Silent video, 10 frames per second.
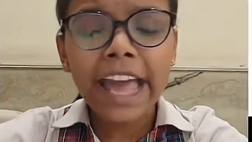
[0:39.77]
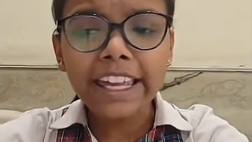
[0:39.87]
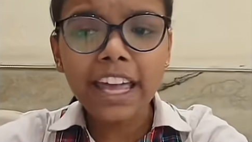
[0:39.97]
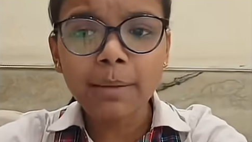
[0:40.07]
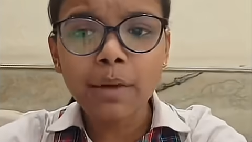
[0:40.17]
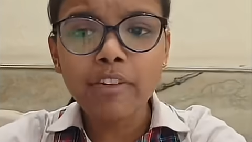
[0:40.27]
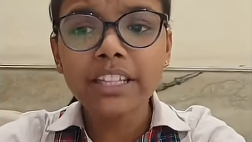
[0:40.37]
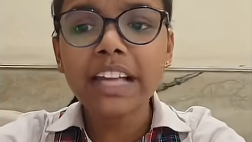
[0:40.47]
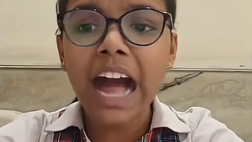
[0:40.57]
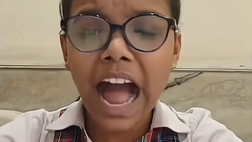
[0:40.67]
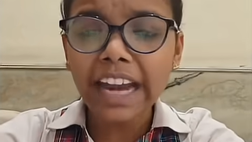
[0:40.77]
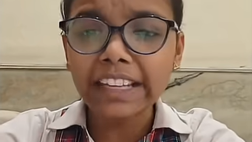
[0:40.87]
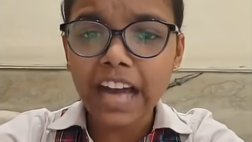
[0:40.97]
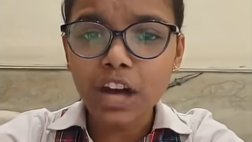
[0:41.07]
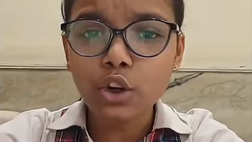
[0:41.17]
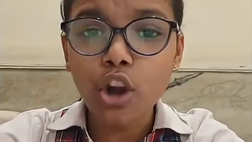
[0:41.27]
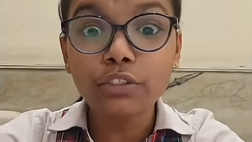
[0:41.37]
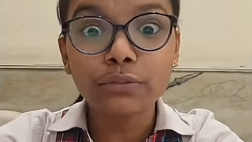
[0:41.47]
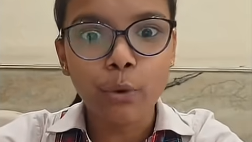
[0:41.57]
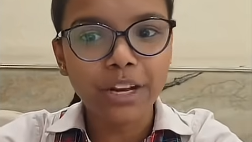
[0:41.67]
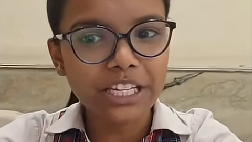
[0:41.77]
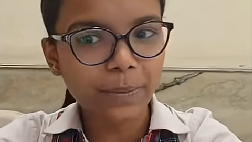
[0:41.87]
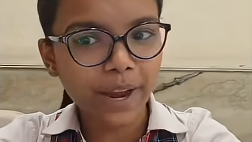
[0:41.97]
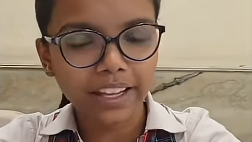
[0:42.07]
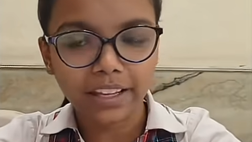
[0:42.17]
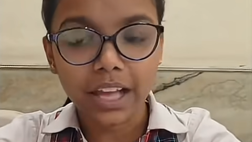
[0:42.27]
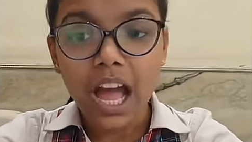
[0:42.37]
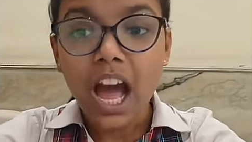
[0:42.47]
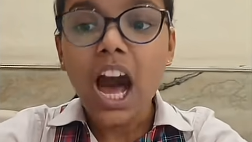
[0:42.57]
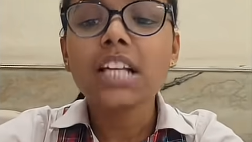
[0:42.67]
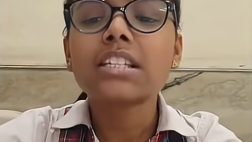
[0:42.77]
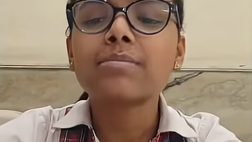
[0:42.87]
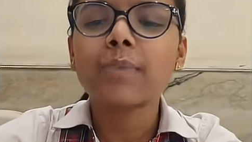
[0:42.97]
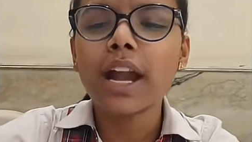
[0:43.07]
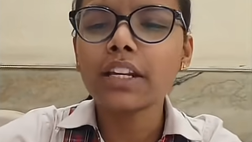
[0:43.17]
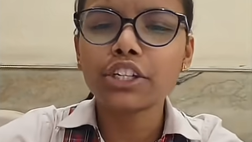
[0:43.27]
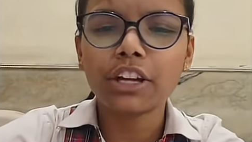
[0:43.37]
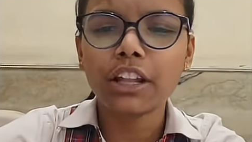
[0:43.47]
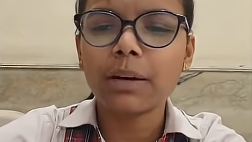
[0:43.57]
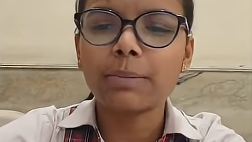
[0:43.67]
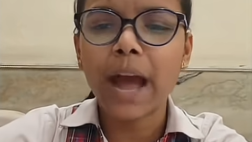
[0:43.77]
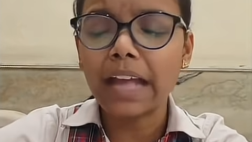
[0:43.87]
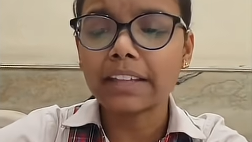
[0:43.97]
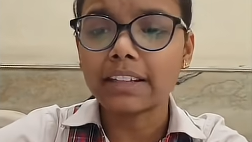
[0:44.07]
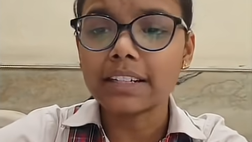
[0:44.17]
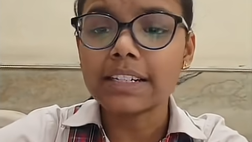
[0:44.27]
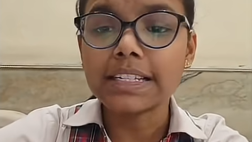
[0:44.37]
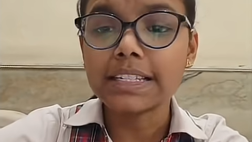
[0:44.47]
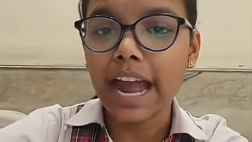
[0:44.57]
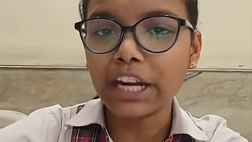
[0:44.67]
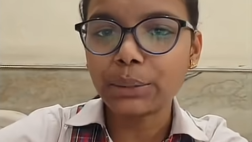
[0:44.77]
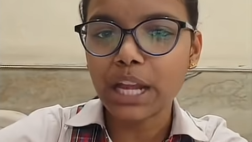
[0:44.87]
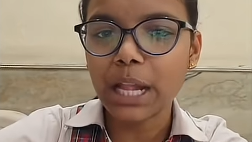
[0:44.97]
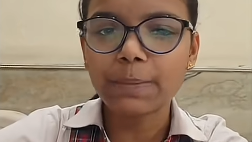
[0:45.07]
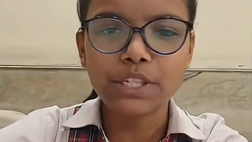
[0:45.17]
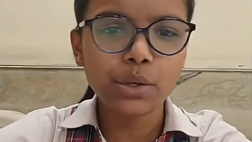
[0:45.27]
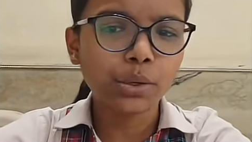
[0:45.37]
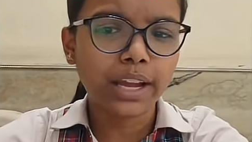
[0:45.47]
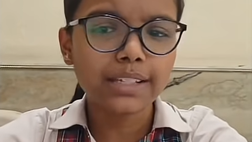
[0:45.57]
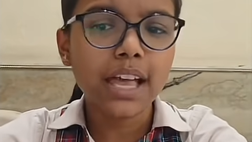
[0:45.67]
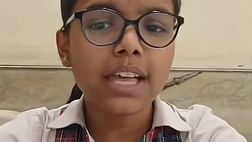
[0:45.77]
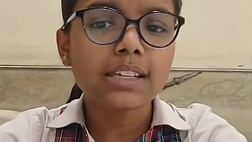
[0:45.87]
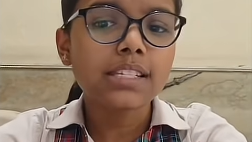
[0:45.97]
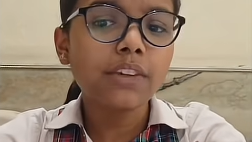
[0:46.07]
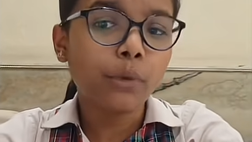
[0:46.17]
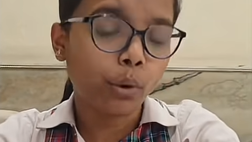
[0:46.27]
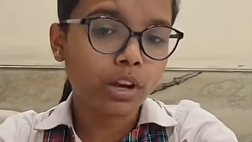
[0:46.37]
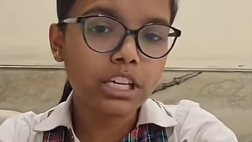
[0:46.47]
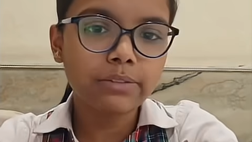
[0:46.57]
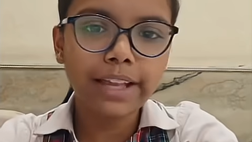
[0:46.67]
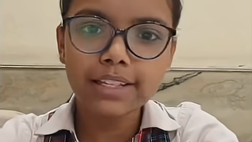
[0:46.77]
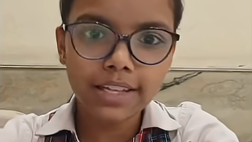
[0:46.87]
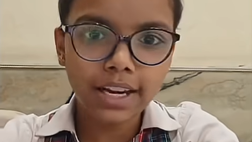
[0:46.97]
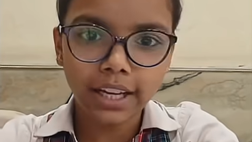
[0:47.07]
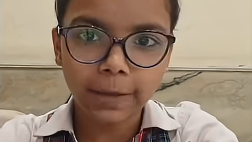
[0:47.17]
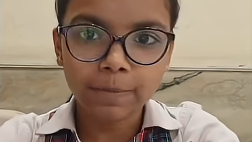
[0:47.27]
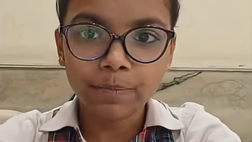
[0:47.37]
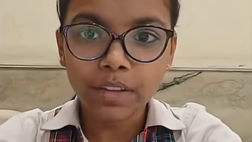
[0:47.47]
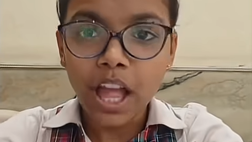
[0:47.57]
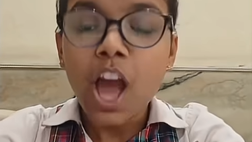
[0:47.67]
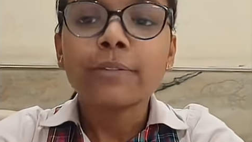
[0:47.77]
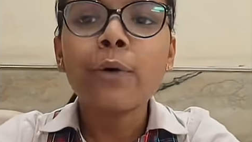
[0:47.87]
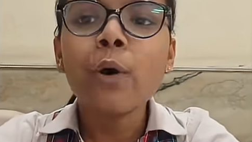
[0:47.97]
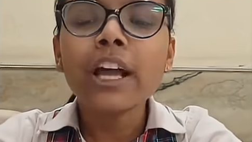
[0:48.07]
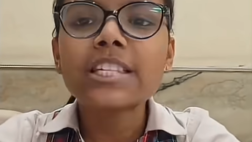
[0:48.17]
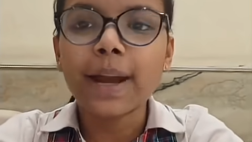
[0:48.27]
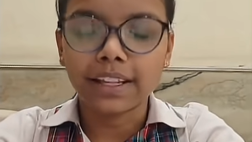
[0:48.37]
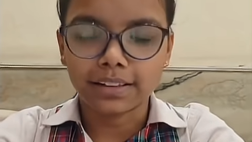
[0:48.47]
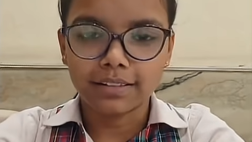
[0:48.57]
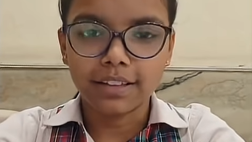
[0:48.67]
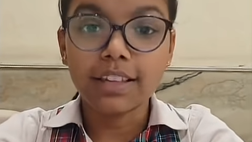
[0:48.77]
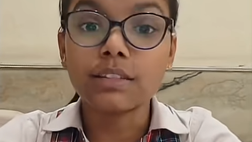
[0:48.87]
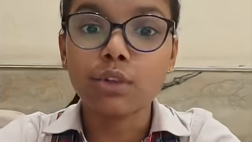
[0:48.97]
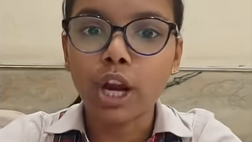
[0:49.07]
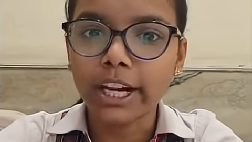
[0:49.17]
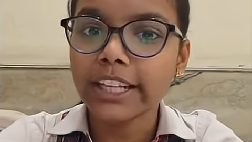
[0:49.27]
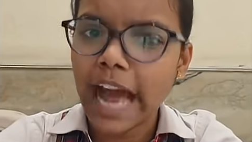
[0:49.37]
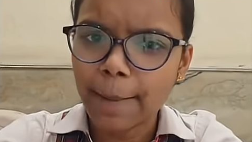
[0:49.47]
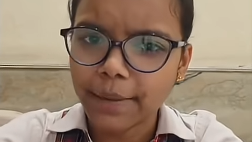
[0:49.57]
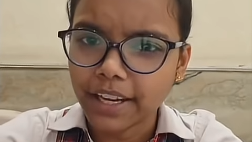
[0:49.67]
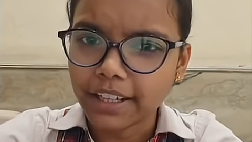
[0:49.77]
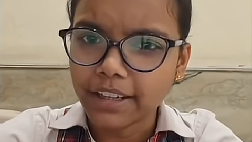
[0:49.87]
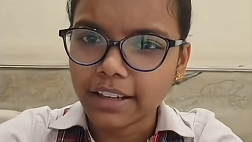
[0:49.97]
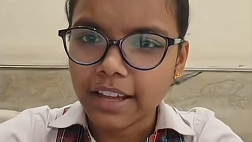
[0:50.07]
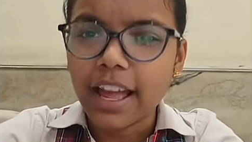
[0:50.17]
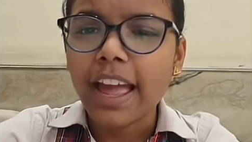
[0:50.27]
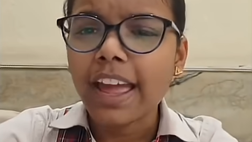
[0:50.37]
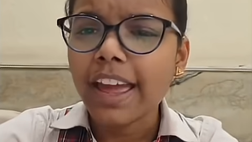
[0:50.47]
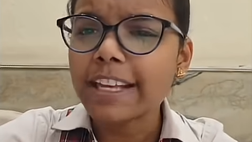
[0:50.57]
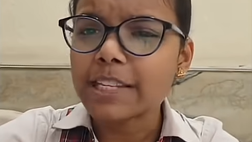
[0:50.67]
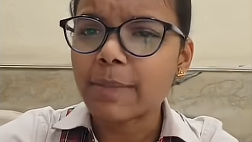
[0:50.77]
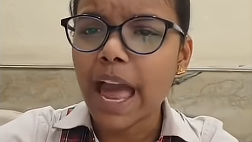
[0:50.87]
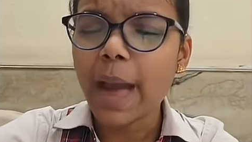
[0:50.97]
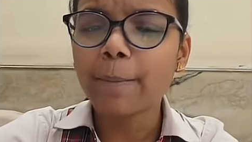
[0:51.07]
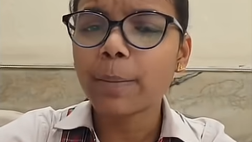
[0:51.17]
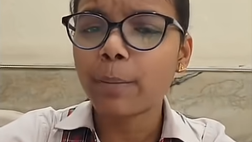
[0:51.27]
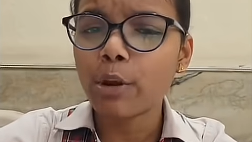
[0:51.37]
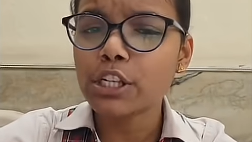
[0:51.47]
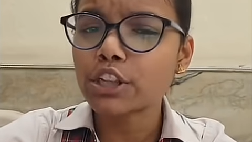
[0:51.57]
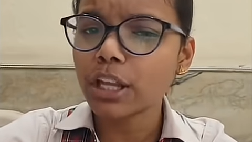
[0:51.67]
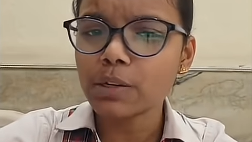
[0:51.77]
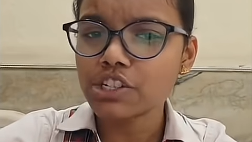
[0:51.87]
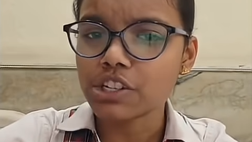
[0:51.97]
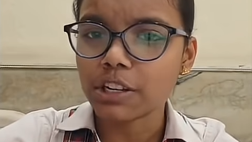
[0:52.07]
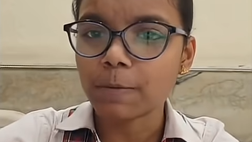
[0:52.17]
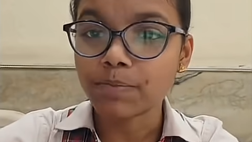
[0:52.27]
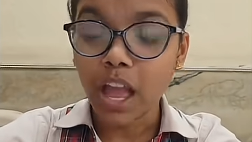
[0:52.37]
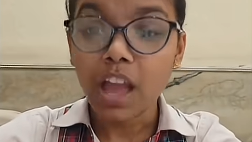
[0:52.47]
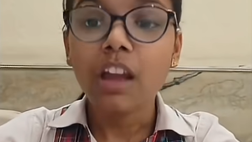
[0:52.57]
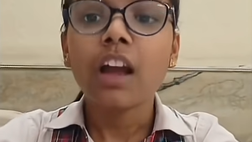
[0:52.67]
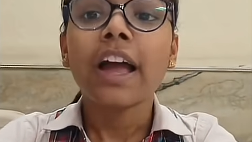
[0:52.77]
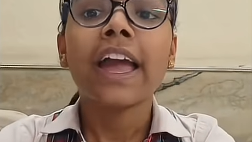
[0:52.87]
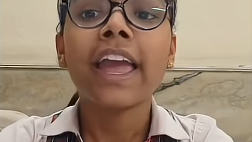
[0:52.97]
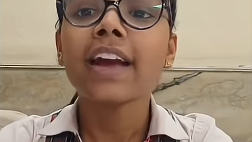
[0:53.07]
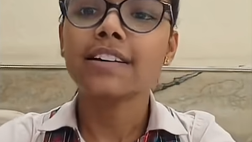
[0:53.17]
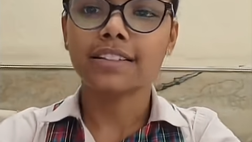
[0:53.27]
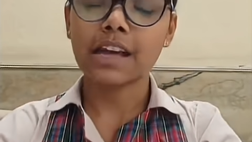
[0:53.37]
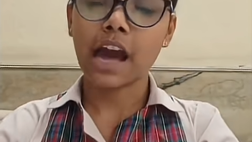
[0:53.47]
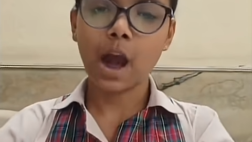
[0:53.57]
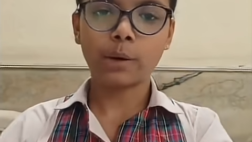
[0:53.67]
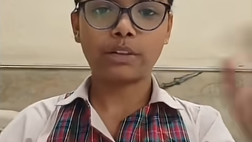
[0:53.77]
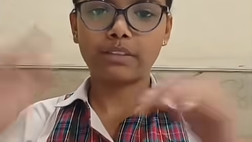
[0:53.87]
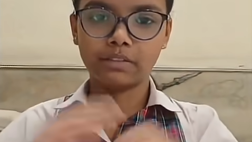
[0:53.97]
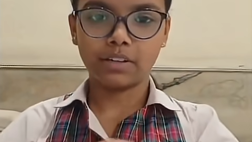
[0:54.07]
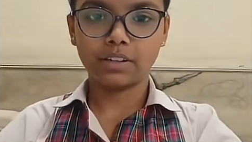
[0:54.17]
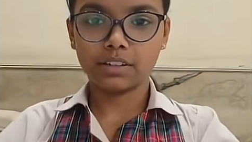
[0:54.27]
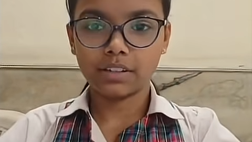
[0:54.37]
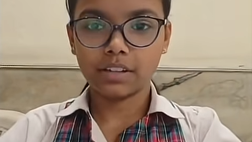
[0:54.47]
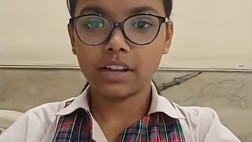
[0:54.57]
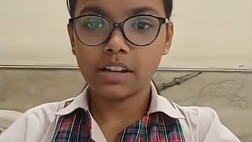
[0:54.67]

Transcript: I came up with an idea called Focus Buddy, a smart digital companion designed to help students stay focused while studying. Focus Buddy is not an app yet. It's my proposed solution. Here's how it will work.